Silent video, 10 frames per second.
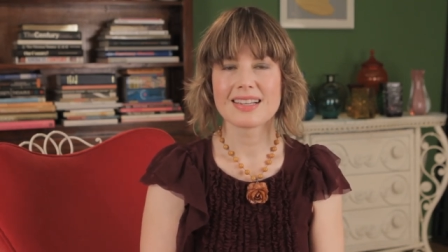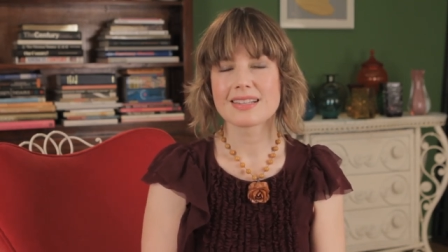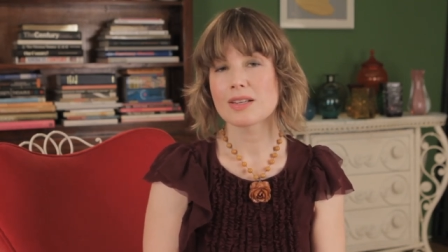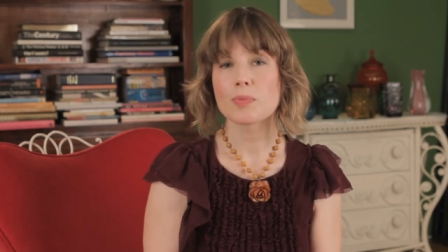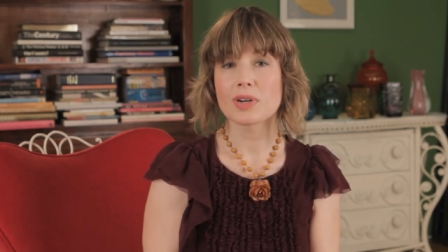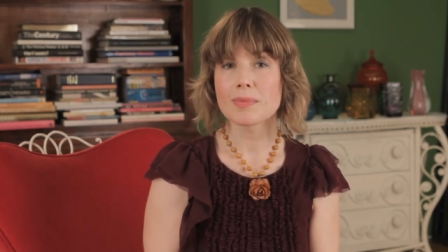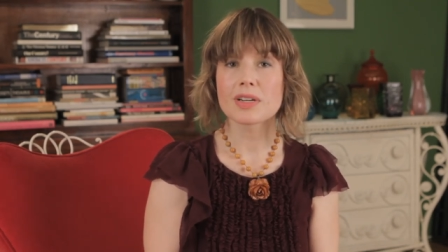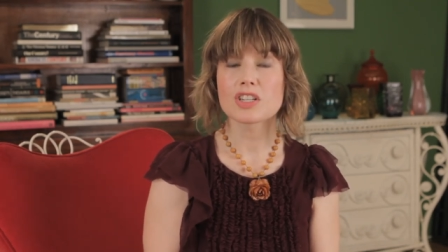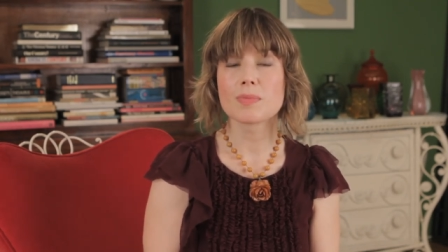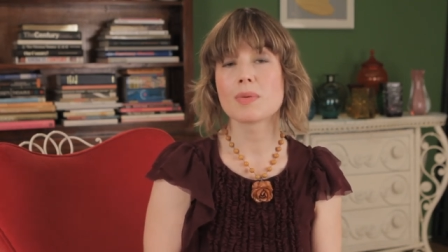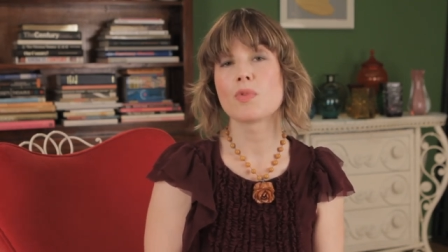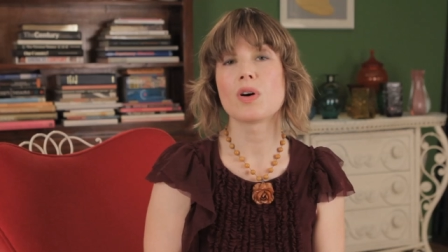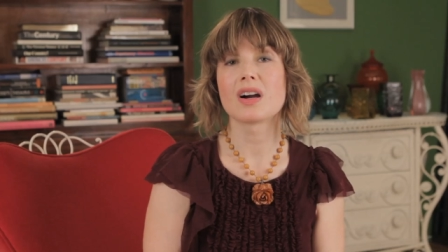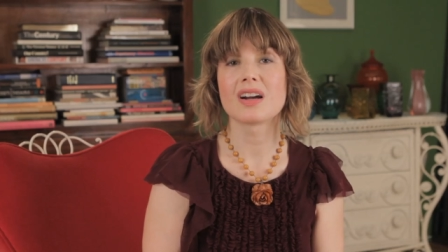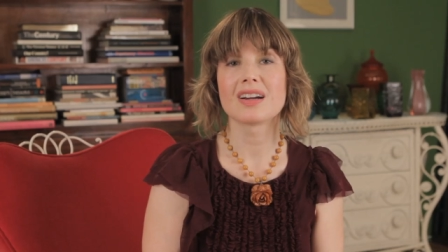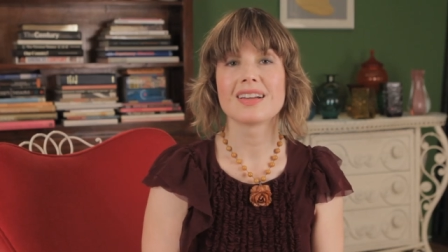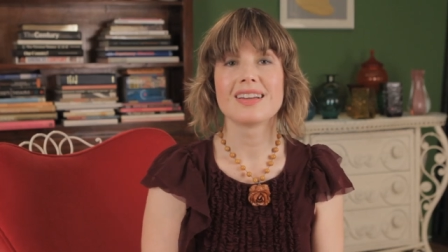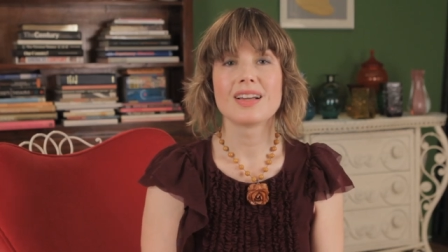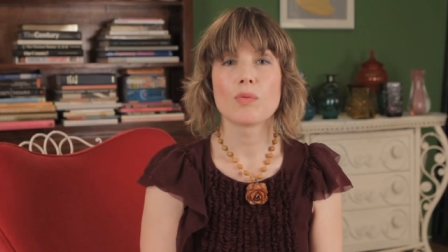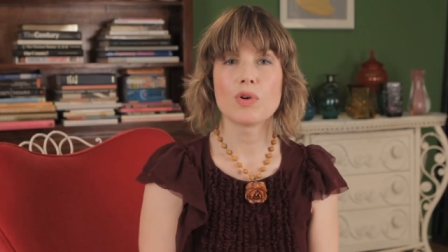So pretty much Memoir
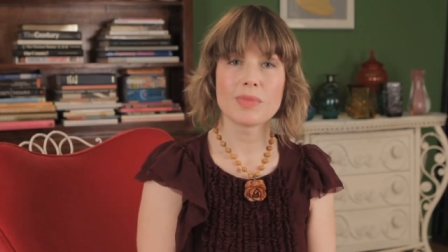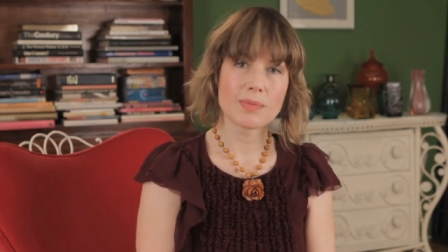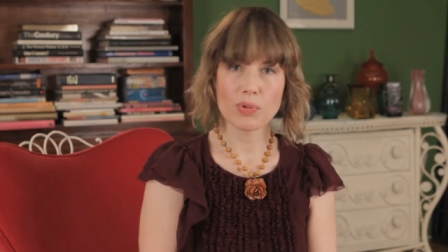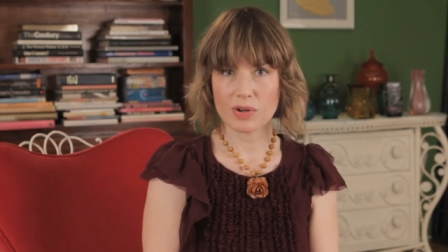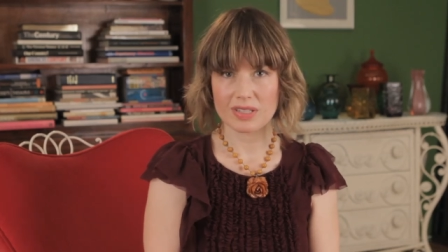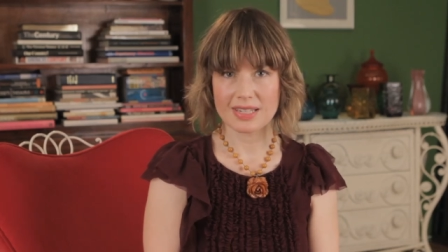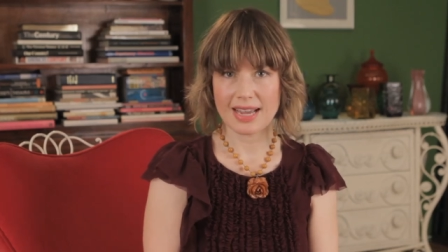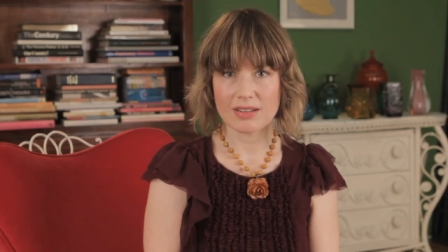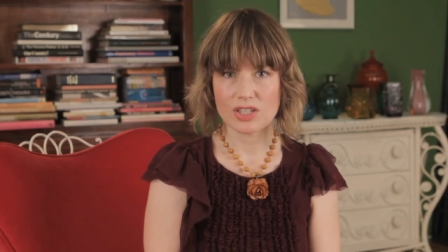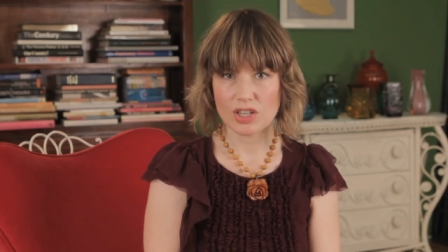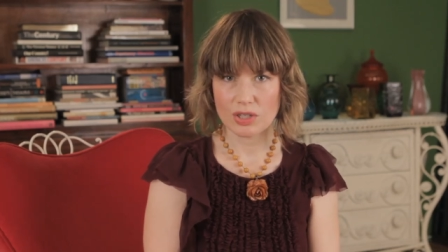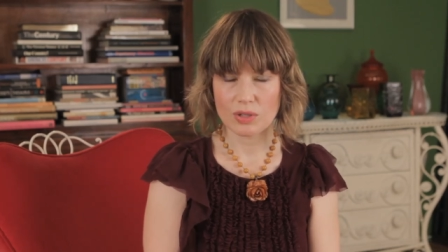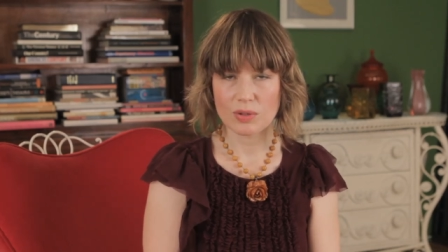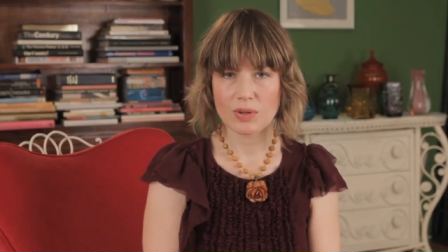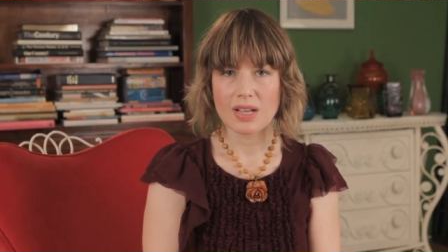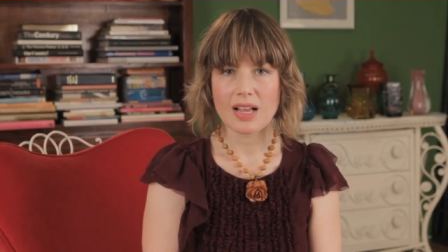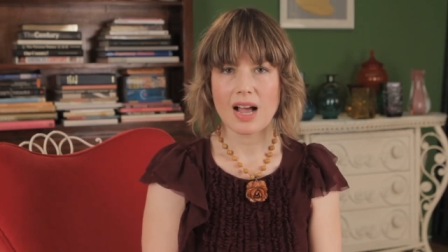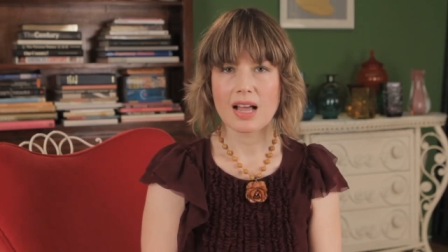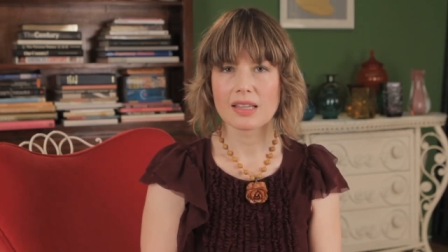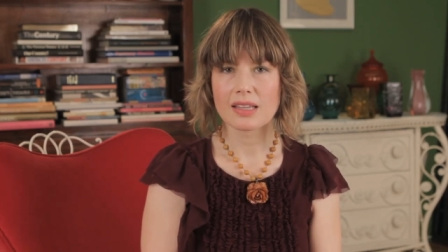Woman boils down to
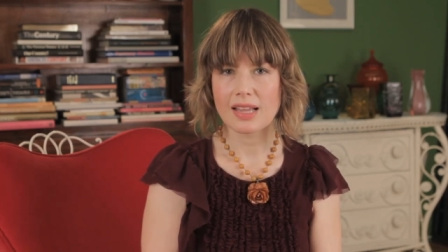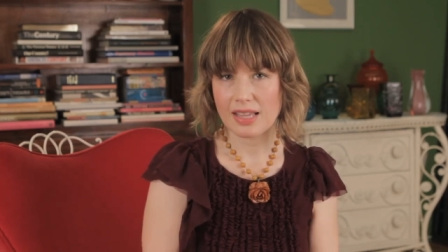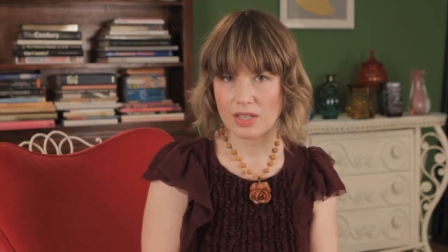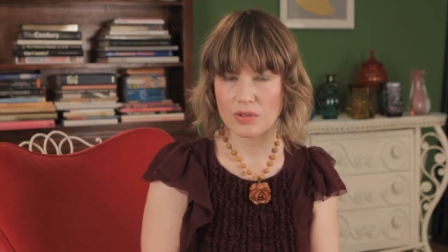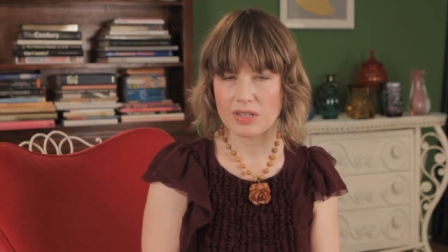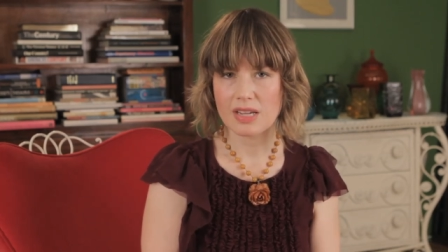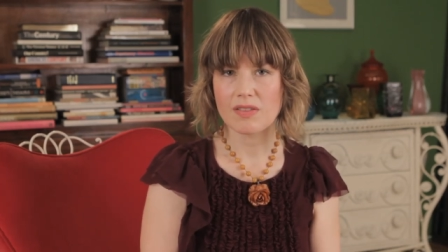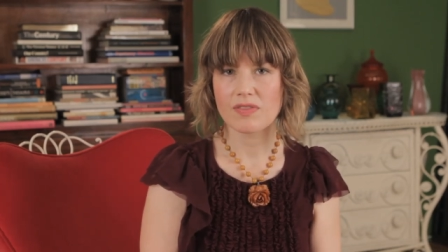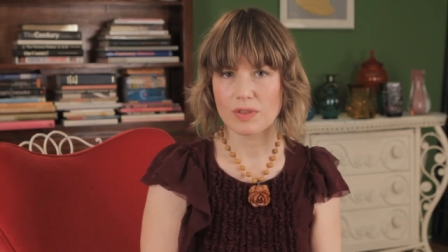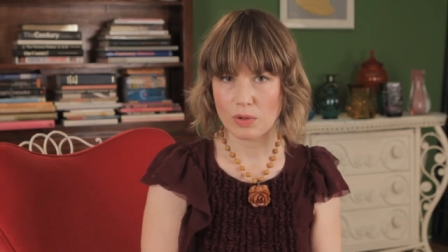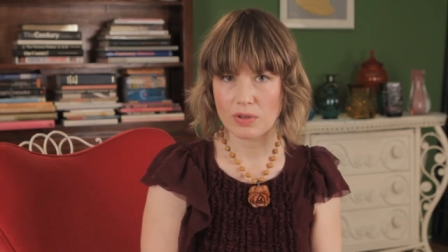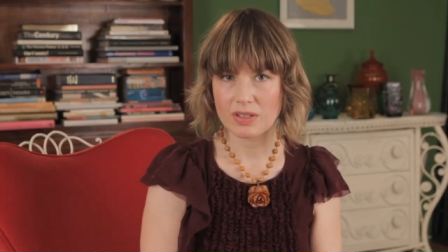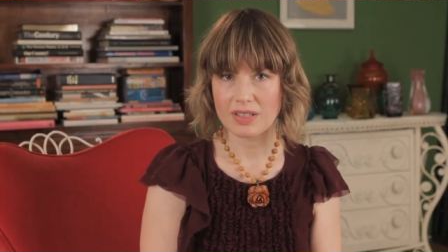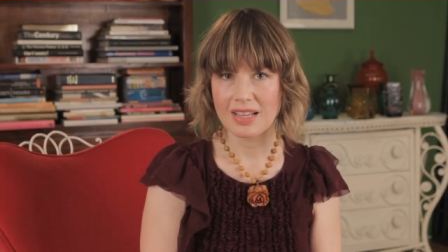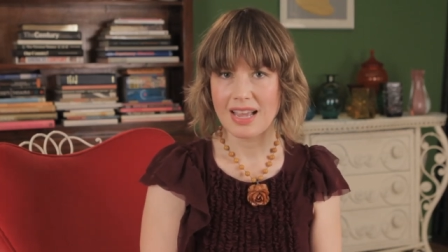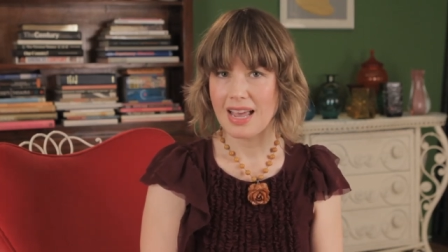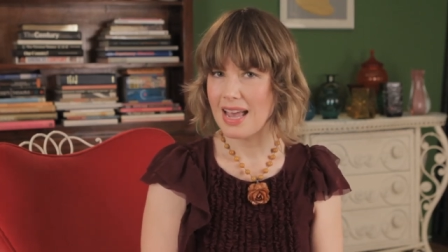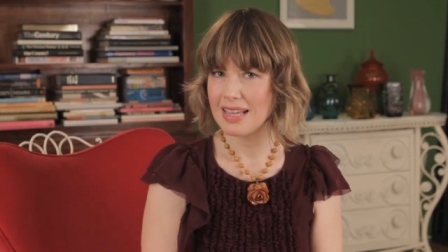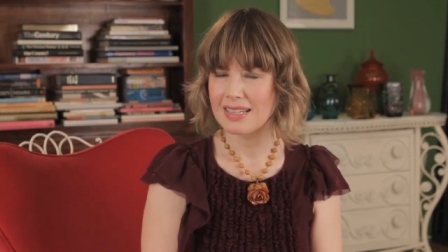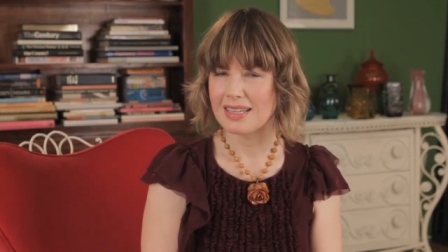a leathery floral,
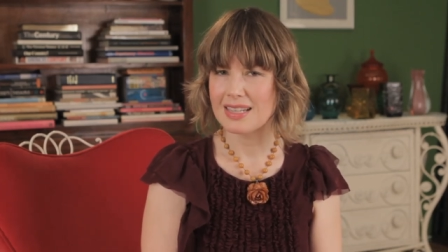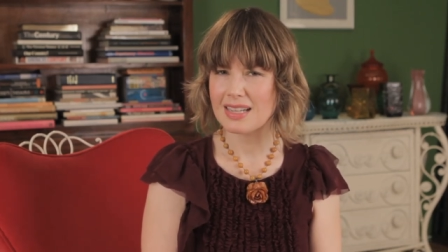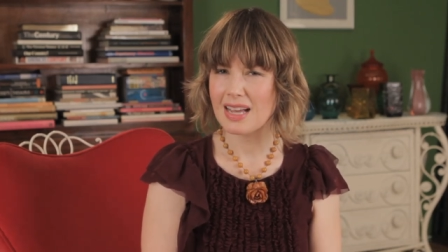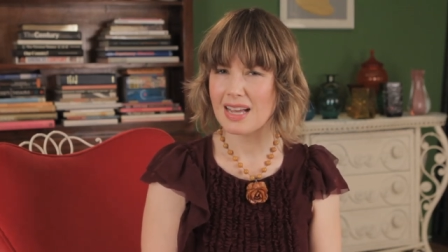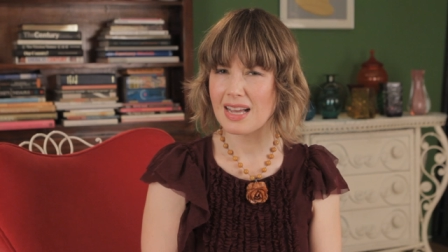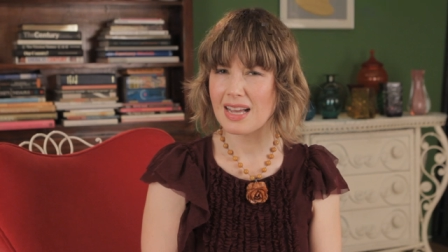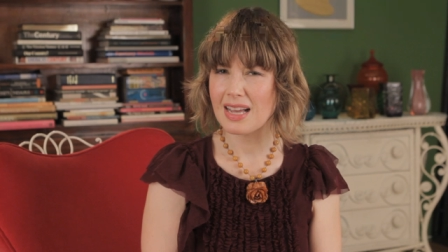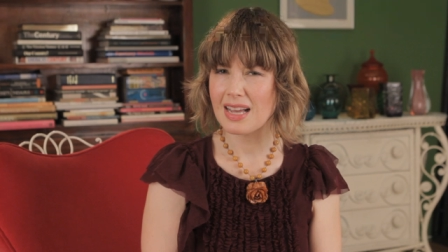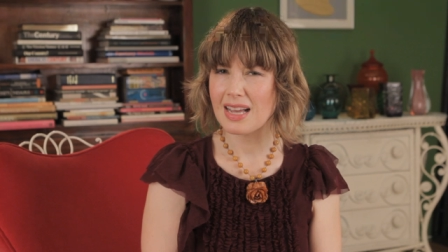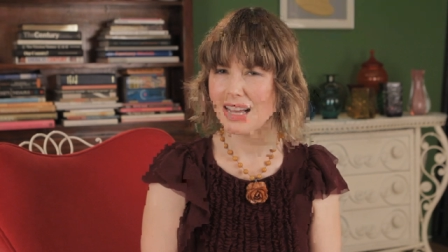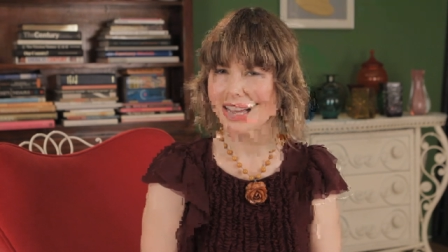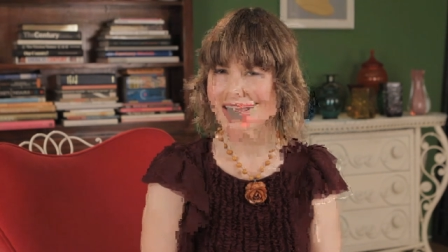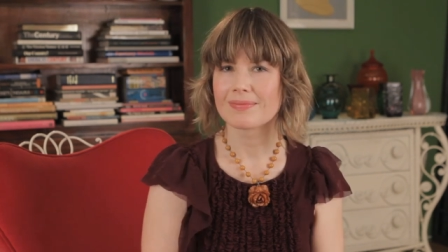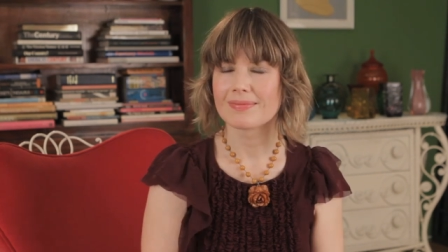and it's got a lot of mystery.